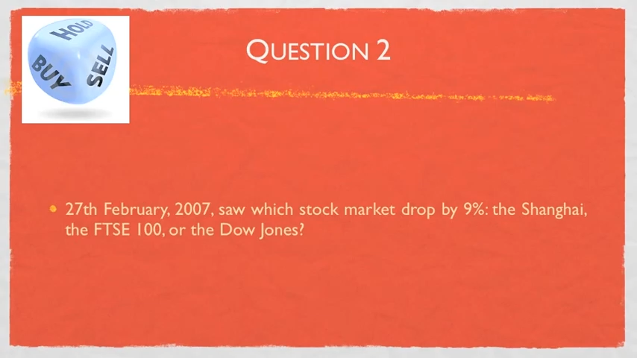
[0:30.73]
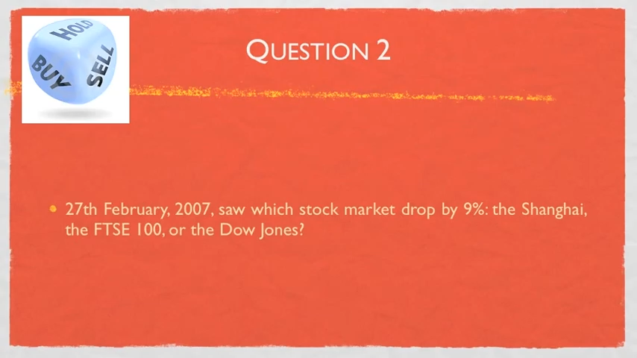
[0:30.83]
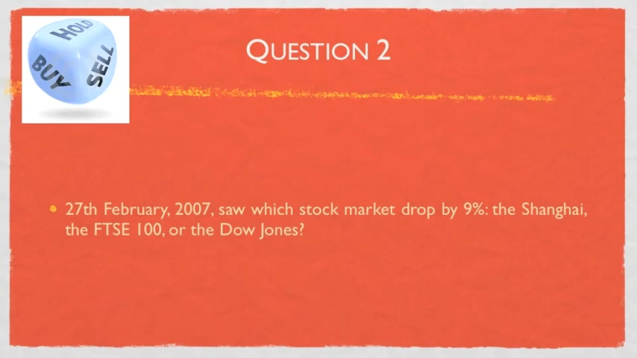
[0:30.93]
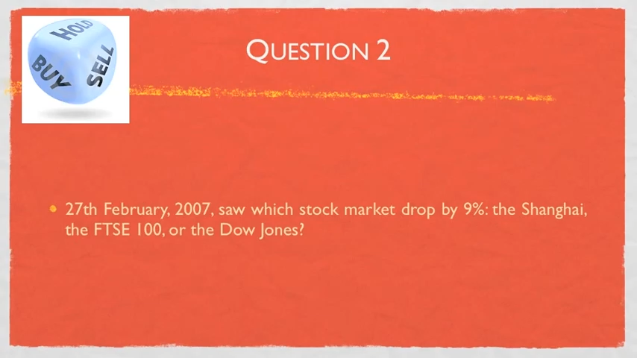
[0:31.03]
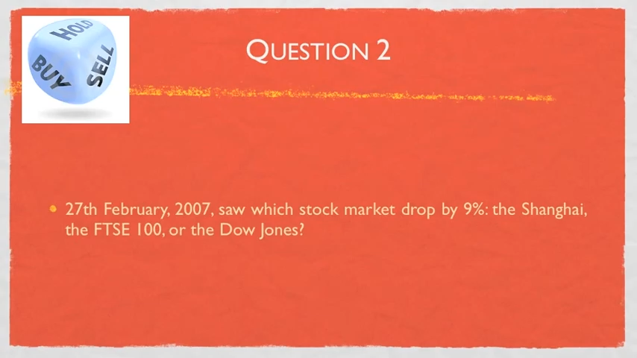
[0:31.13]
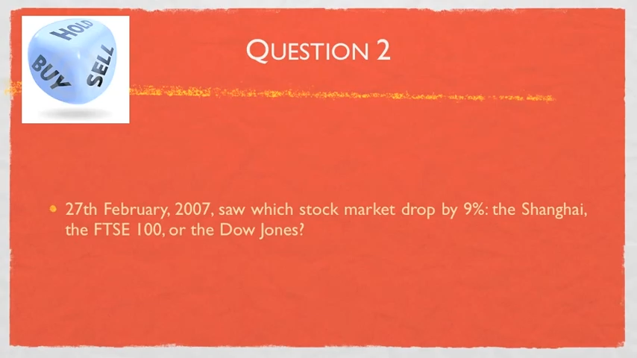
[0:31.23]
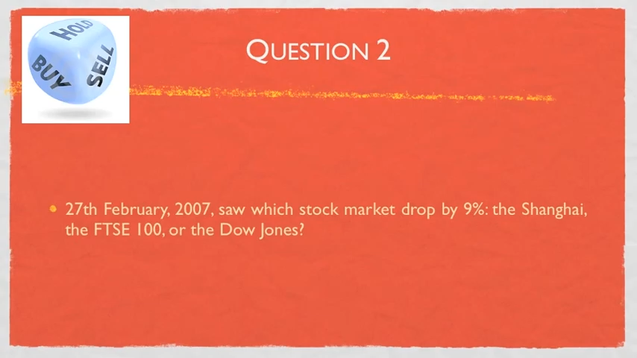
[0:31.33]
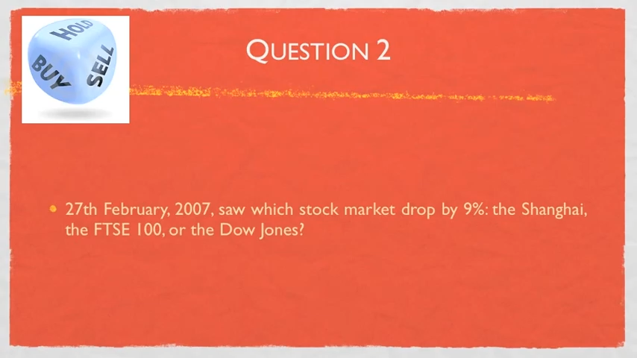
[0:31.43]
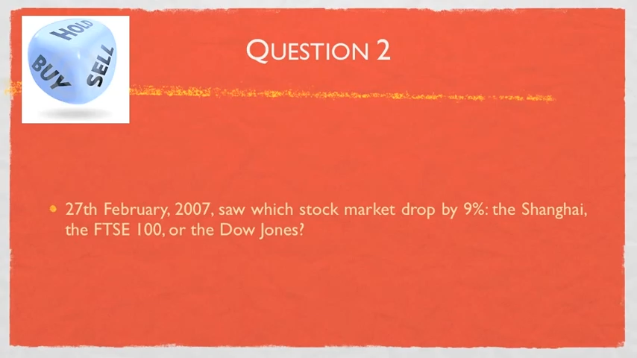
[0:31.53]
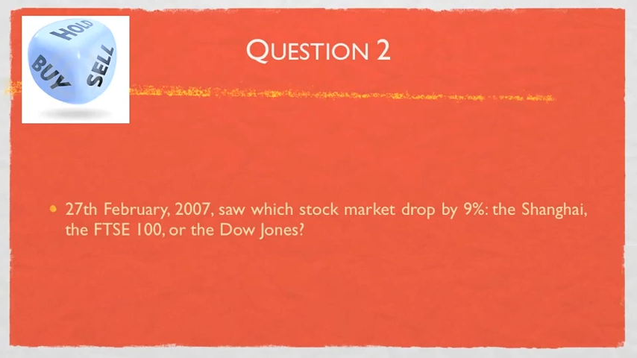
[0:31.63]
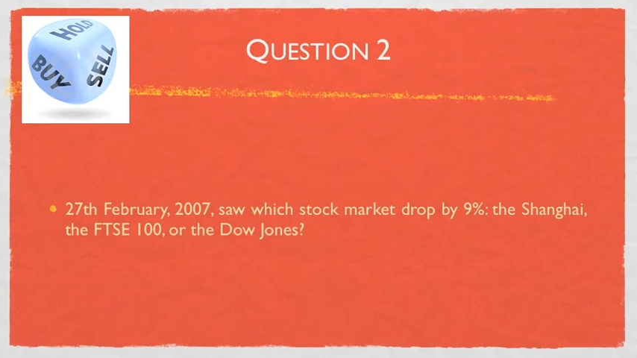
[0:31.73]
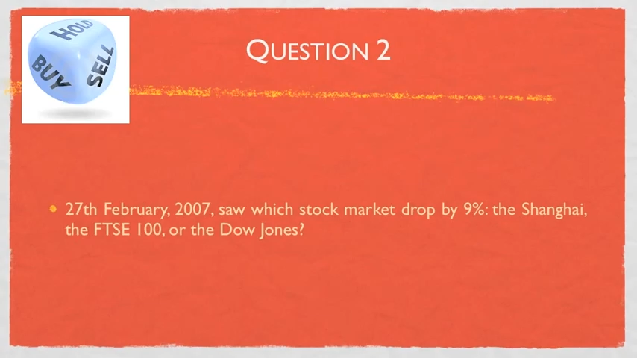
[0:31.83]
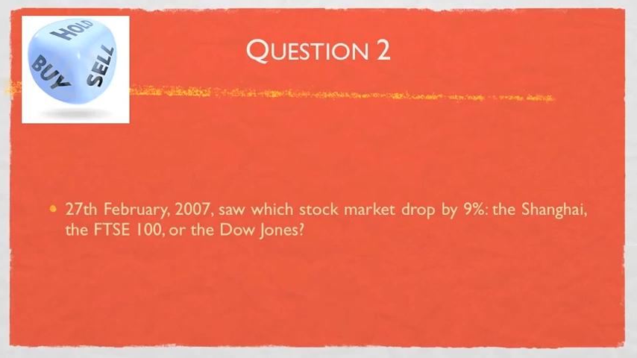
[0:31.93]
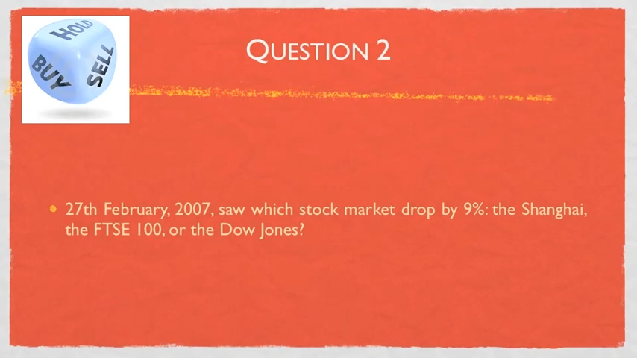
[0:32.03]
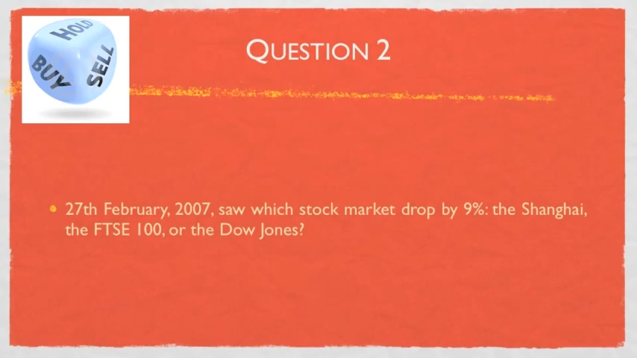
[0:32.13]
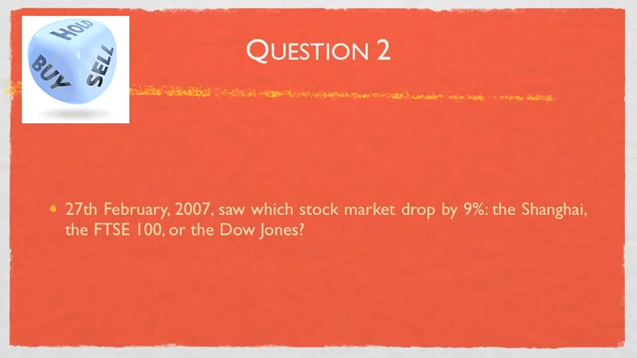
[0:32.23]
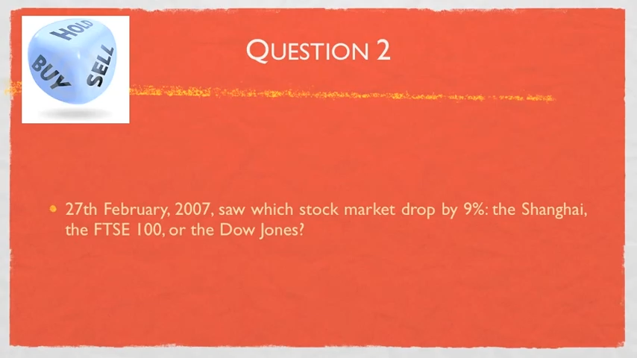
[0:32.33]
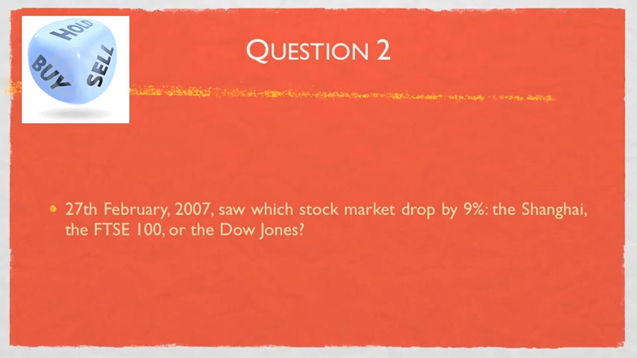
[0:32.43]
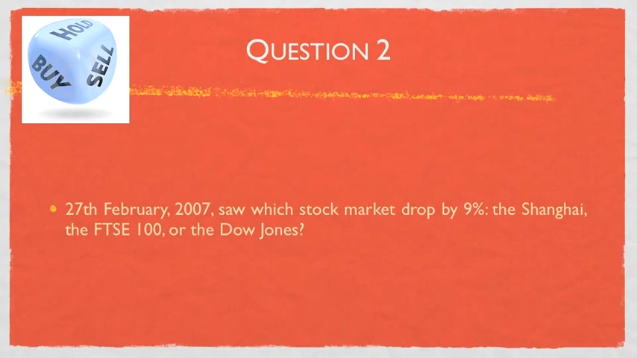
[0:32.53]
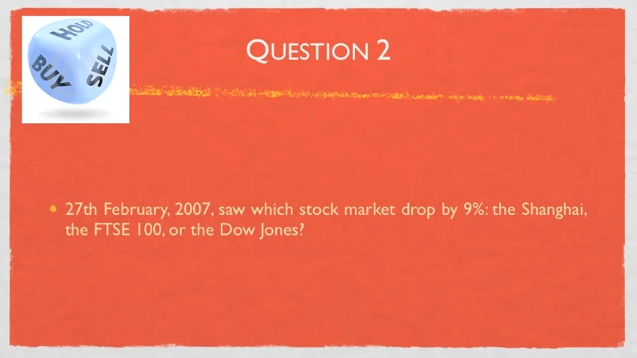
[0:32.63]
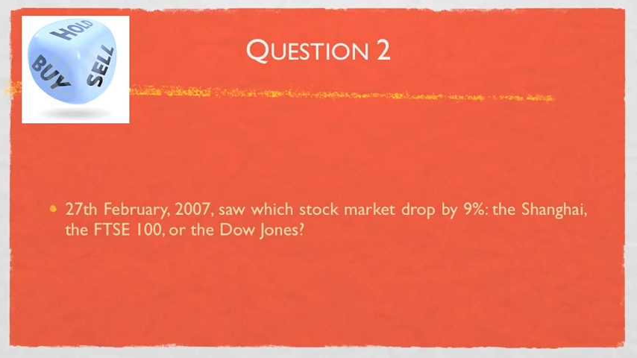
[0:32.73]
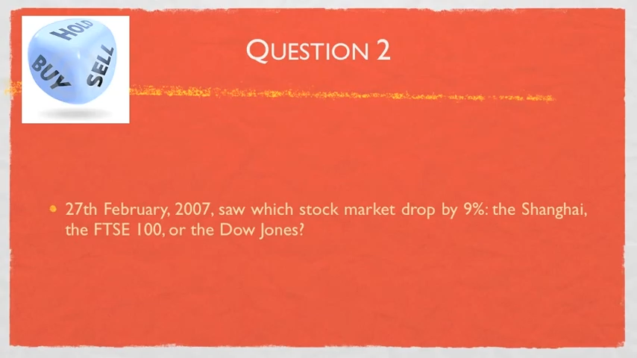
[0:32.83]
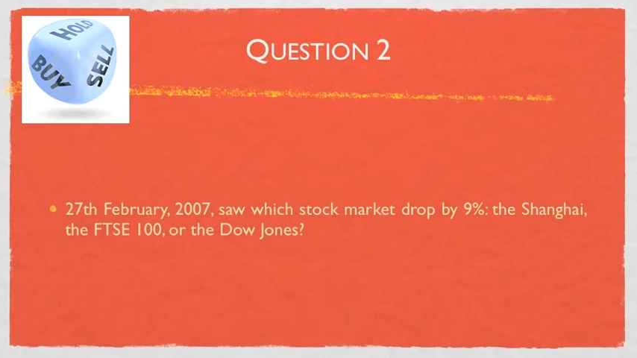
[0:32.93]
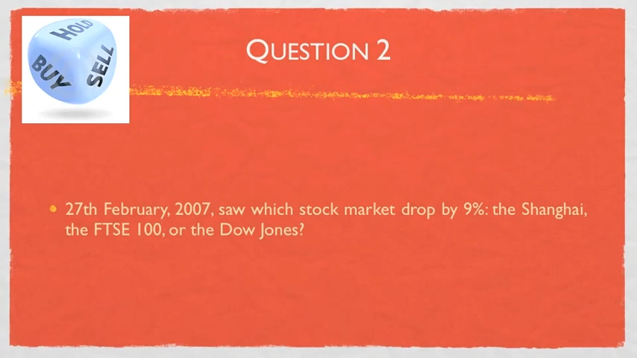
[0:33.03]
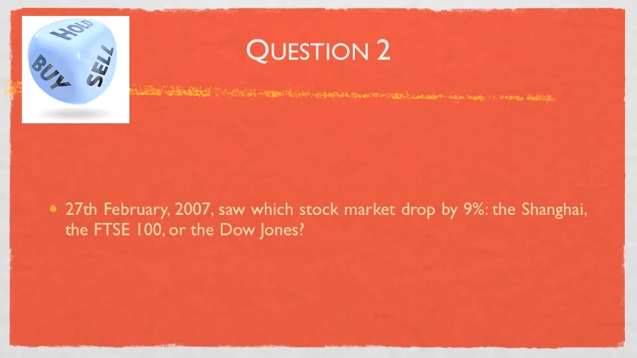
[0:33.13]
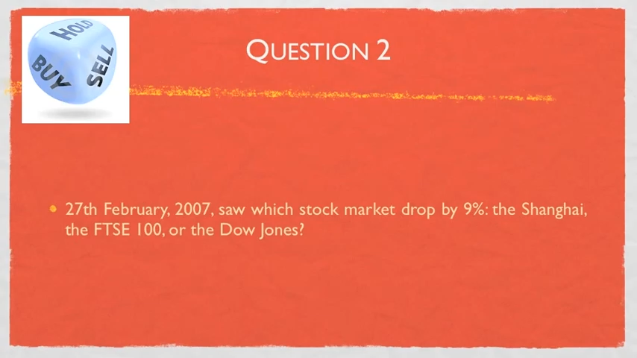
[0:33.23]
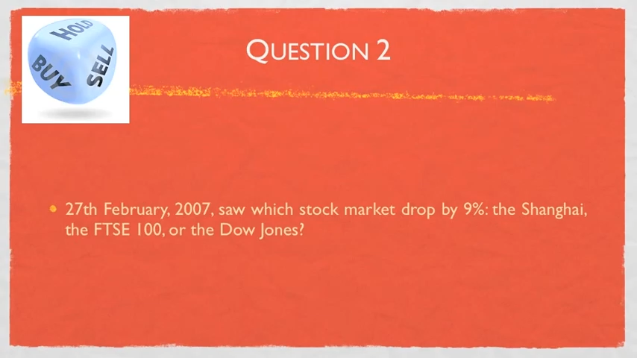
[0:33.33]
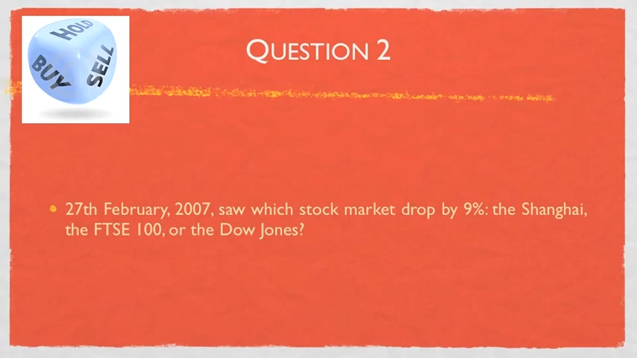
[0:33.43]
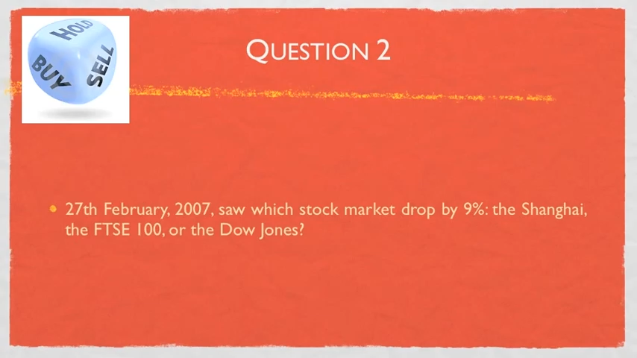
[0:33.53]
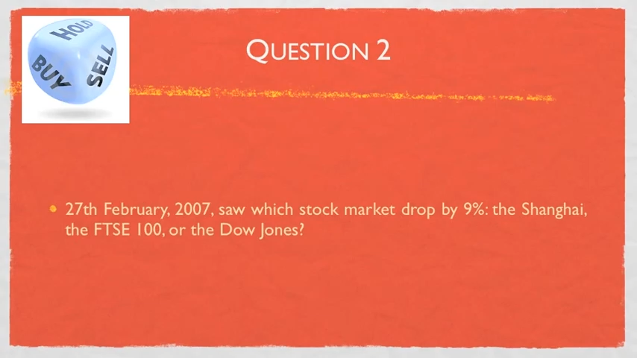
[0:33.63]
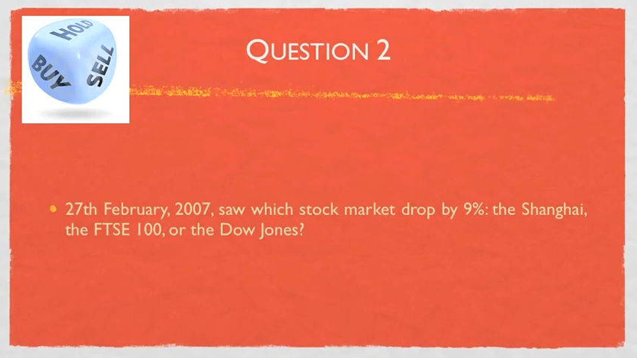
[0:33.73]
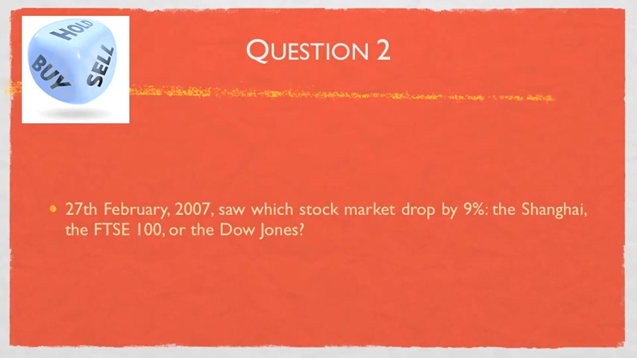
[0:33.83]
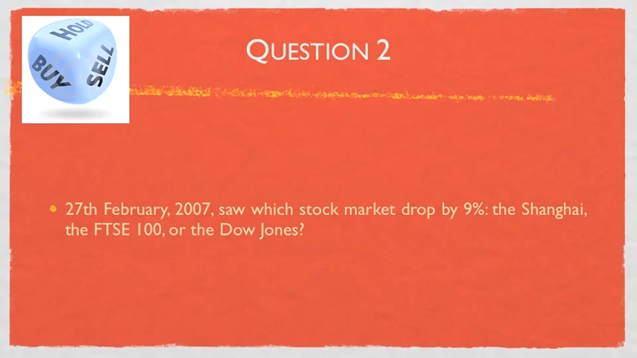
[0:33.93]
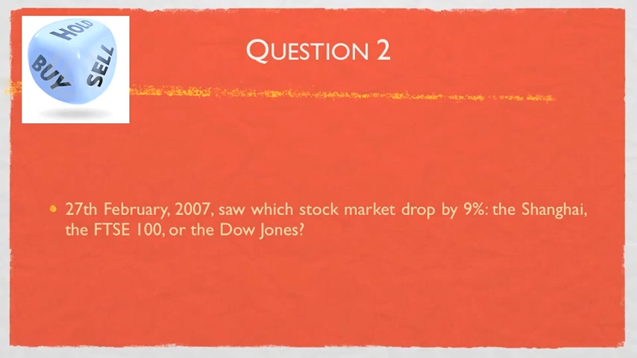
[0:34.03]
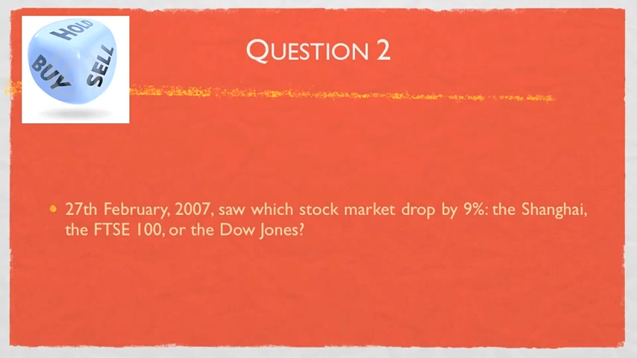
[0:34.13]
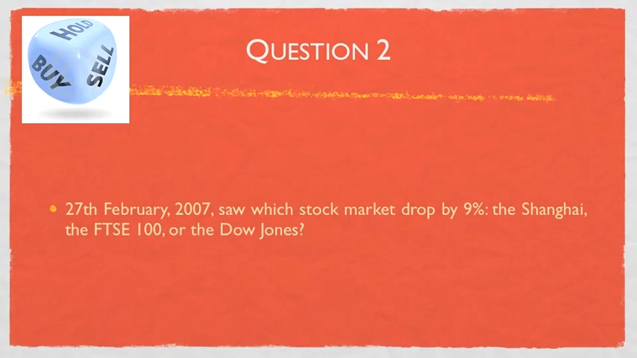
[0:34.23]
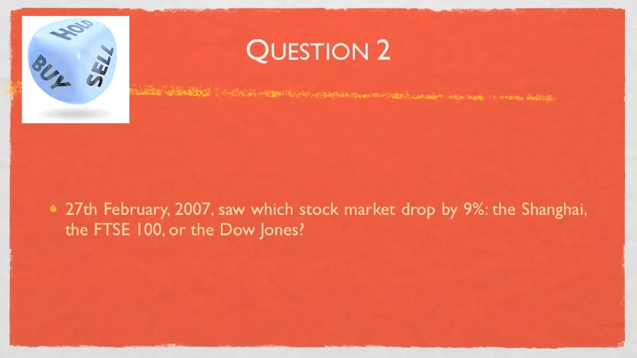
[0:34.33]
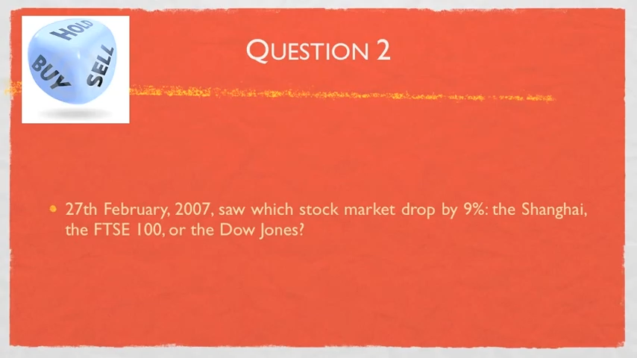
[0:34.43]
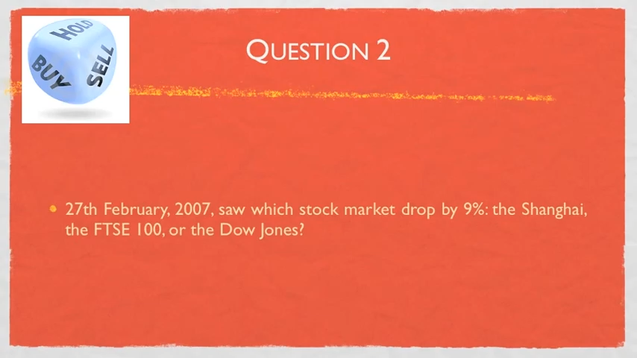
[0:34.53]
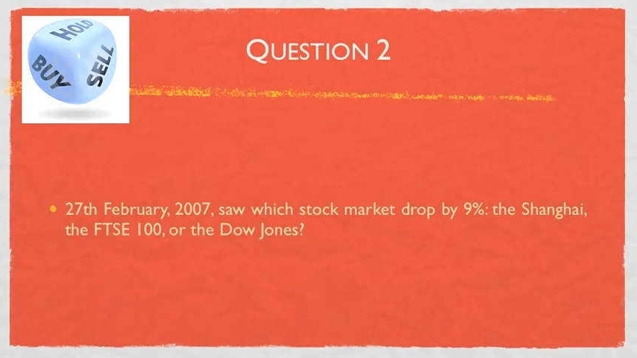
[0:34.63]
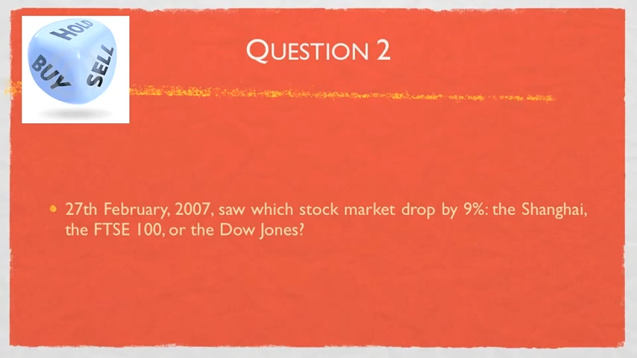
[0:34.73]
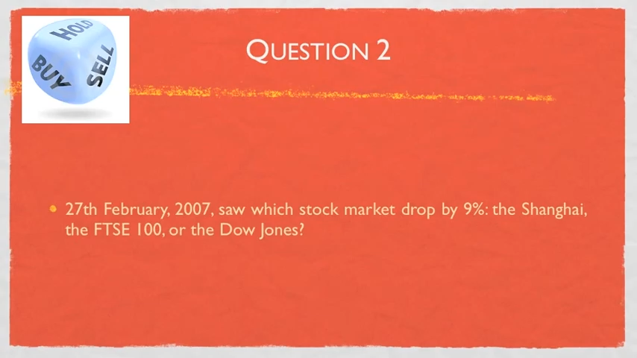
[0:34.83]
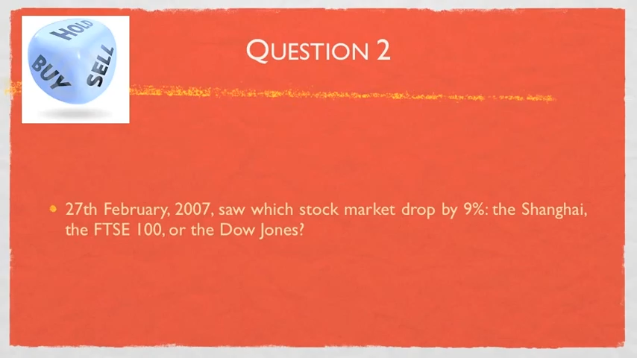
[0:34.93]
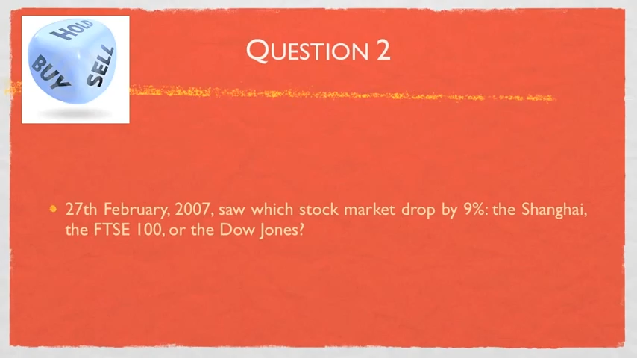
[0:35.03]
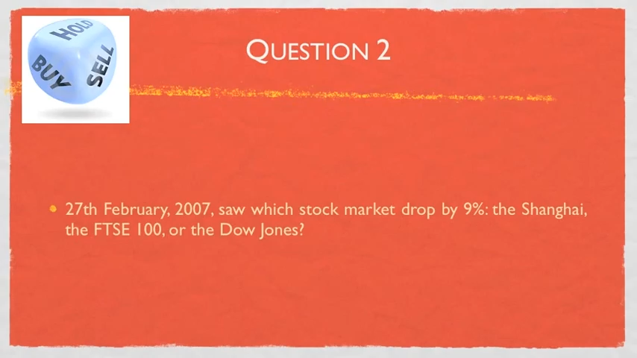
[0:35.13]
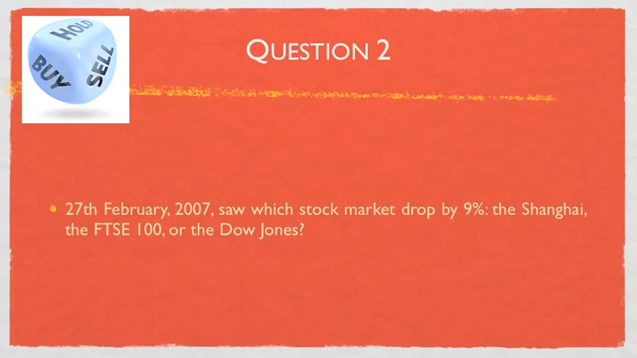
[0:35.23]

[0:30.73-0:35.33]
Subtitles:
No face is visible, so there are no lips to read.